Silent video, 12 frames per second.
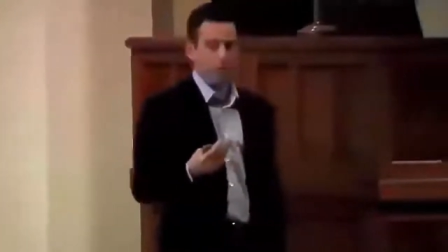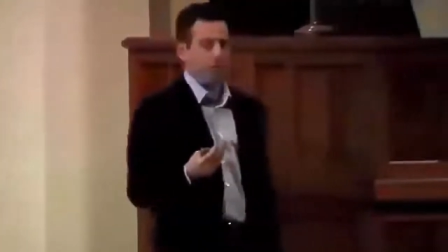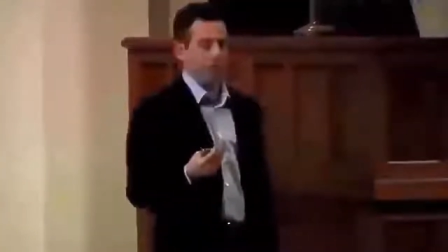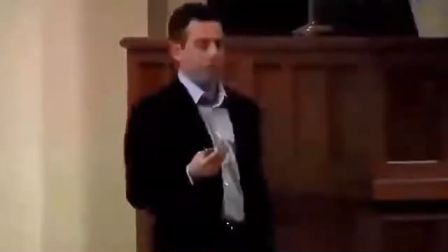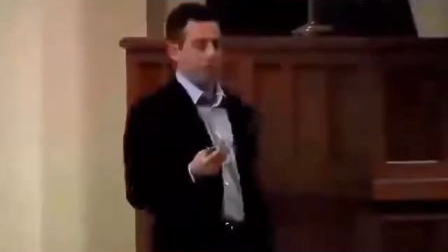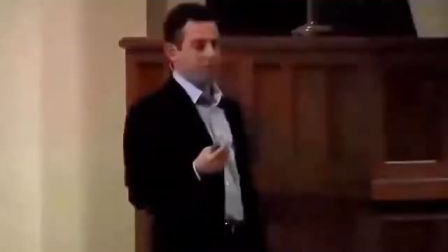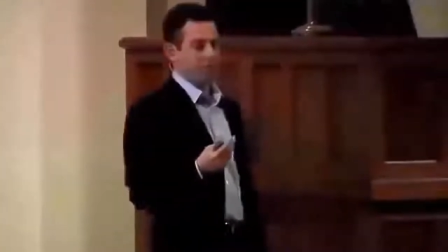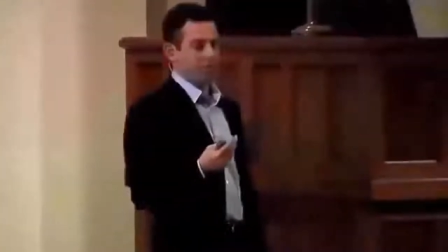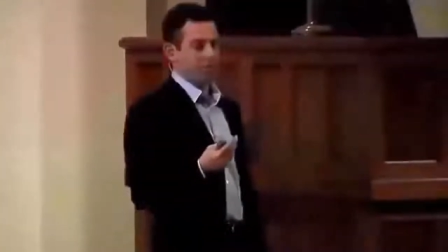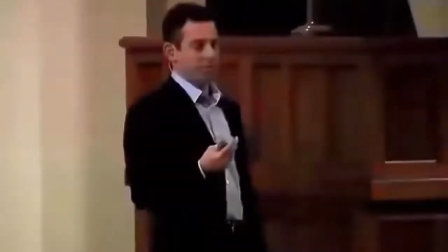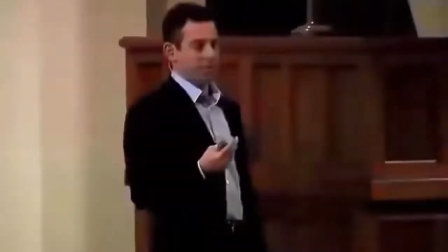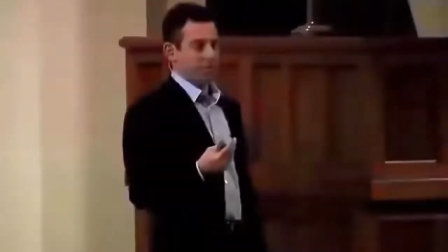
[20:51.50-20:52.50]
being,
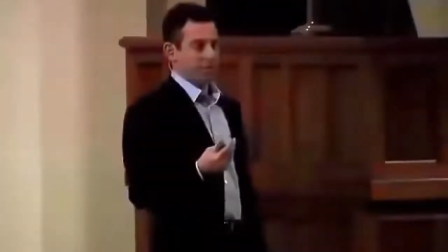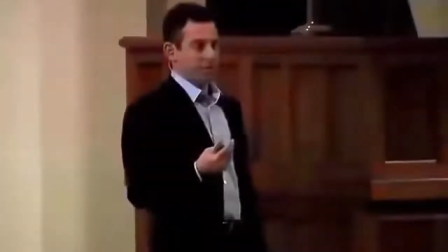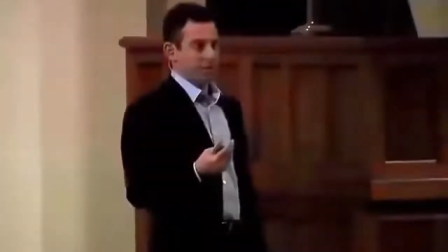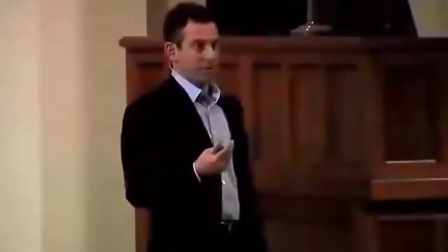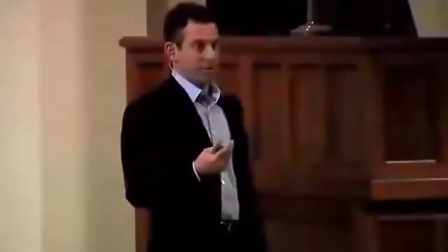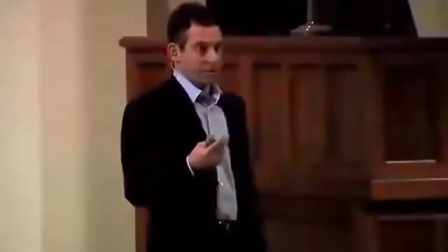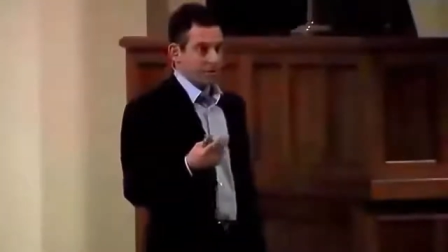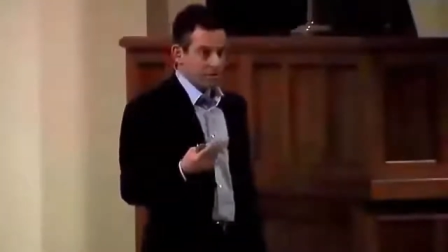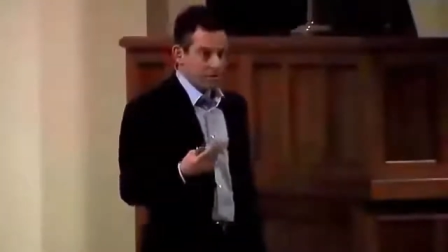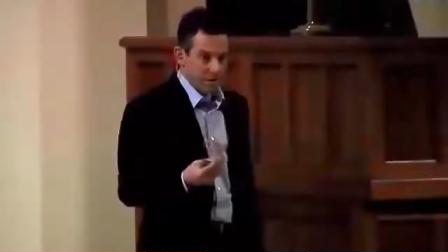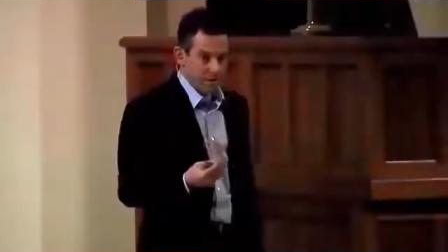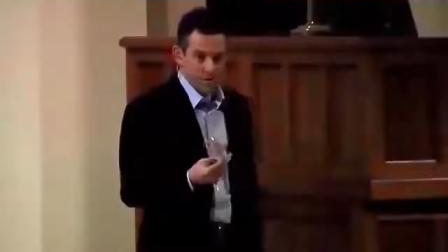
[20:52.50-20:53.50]

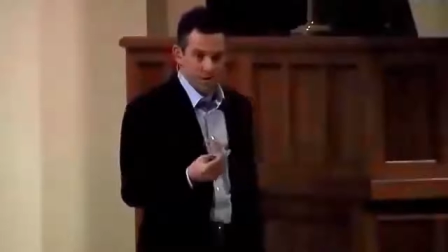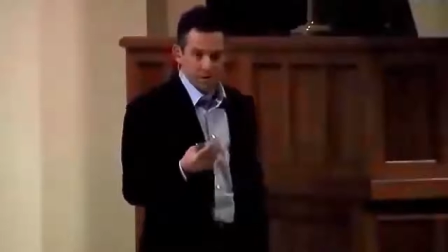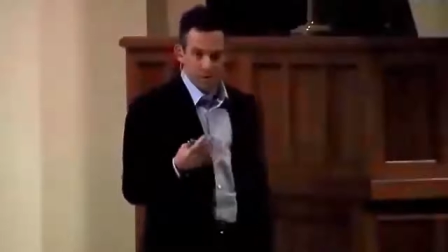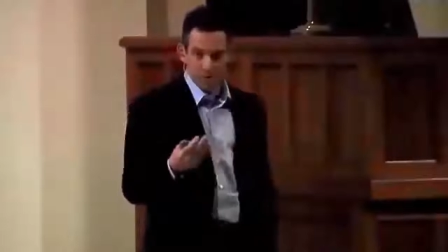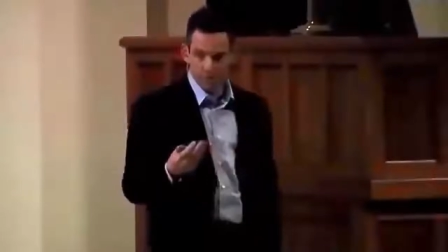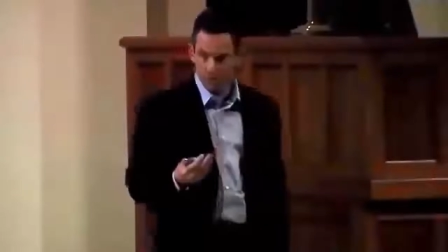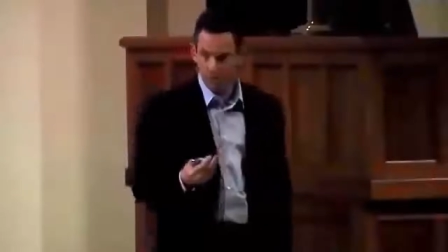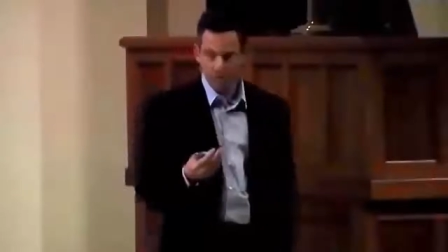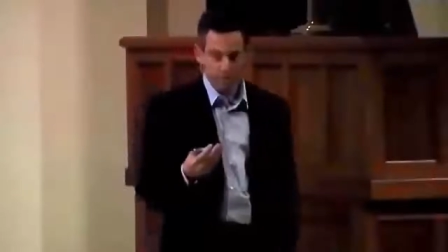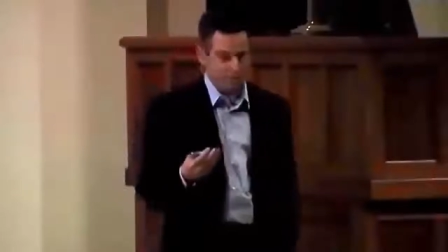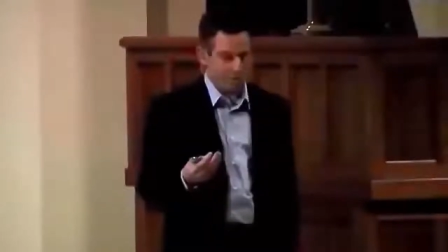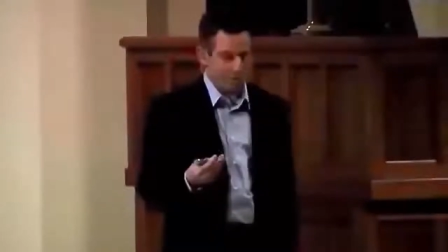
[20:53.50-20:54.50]
then it seems pretty
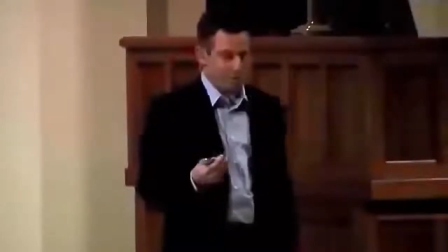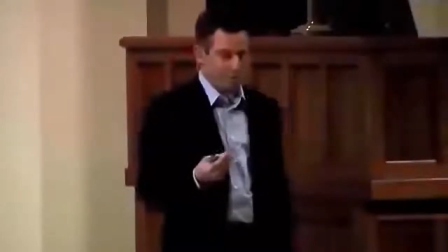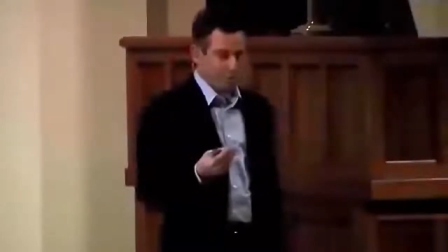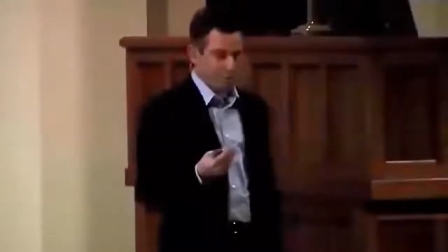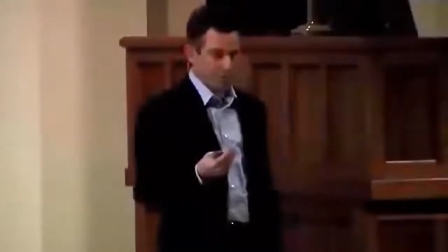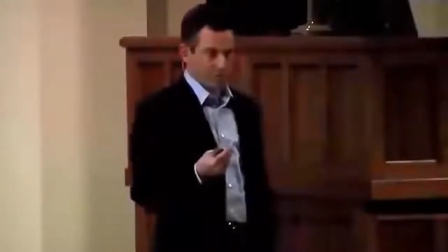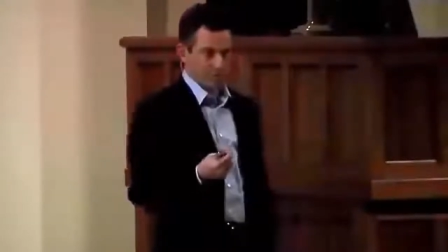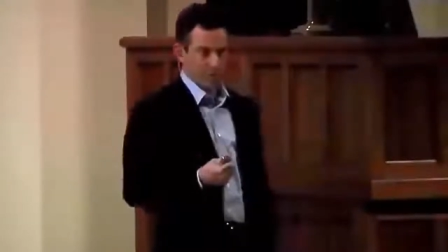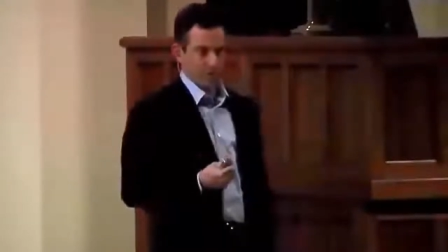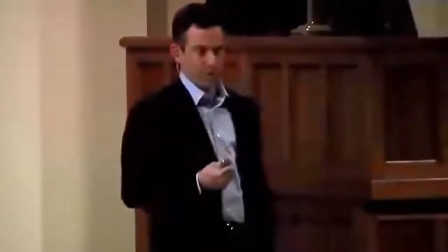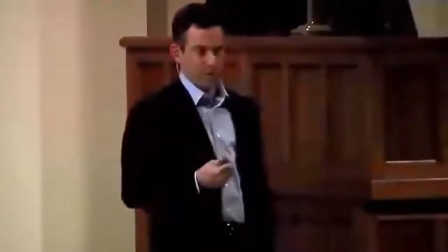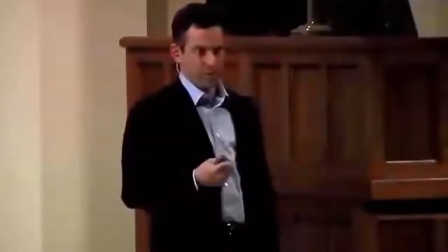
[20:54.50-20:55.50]
clear that forcing
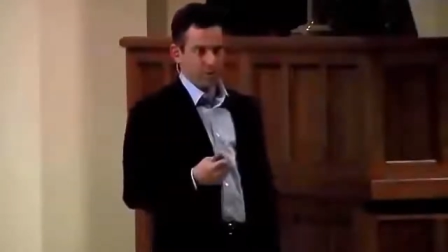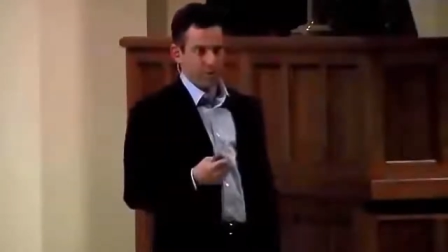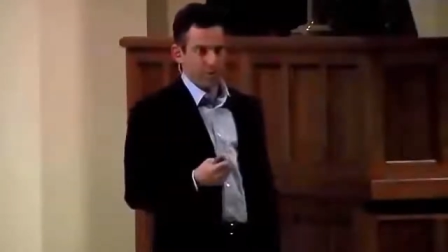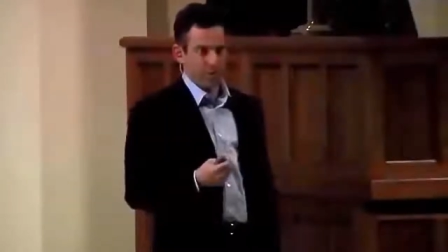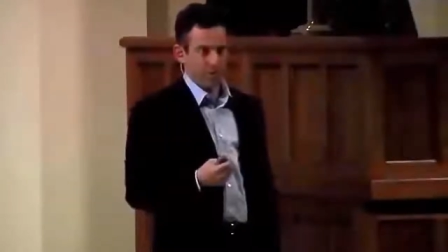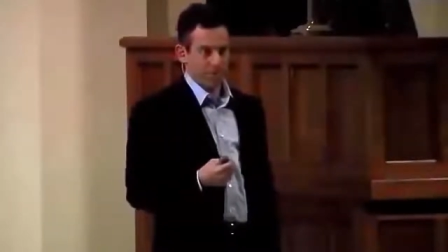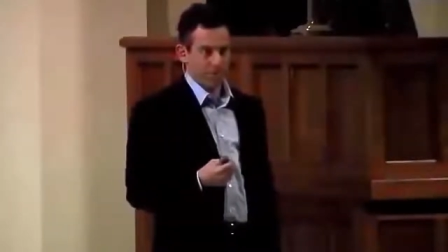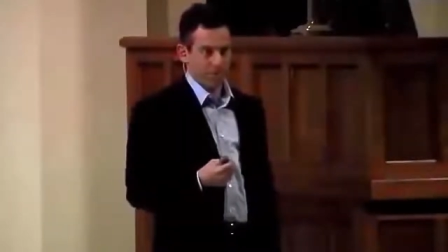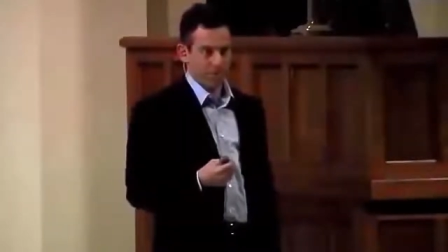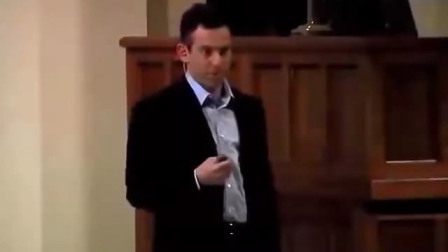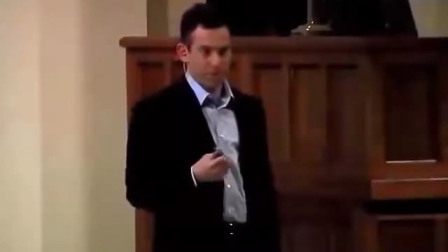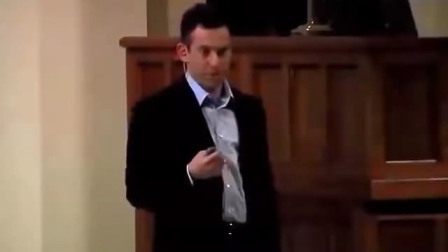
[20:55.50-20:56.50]
half the population to live
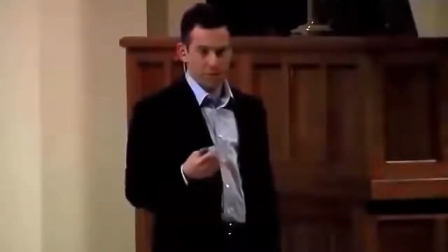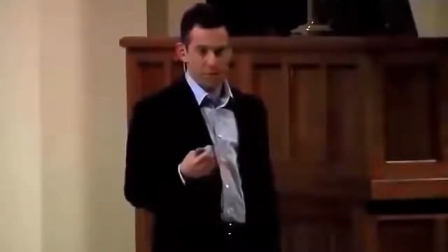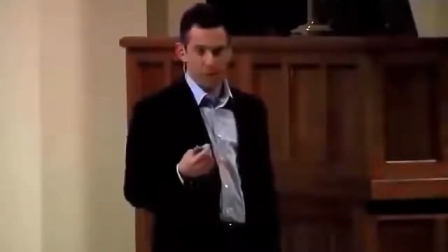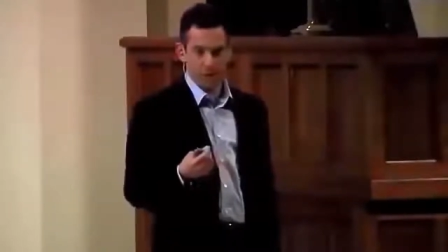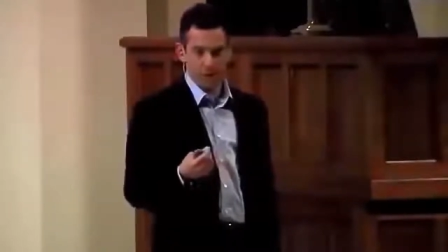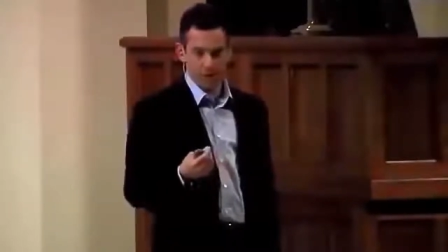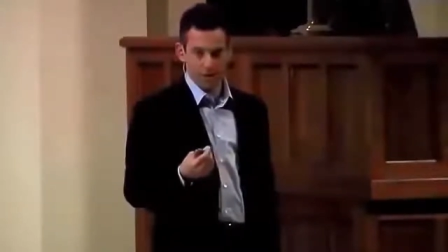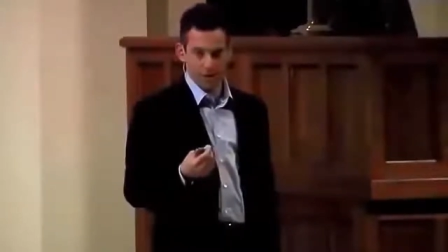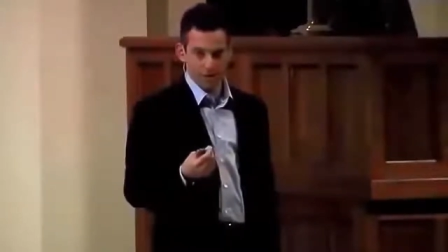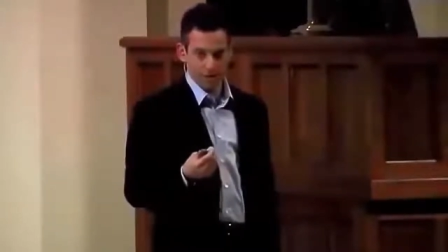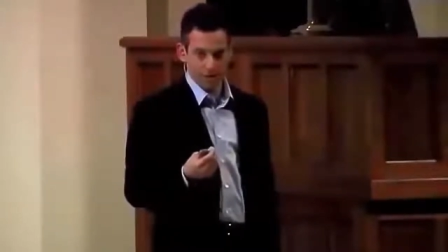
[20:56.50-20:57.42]
in cloth bags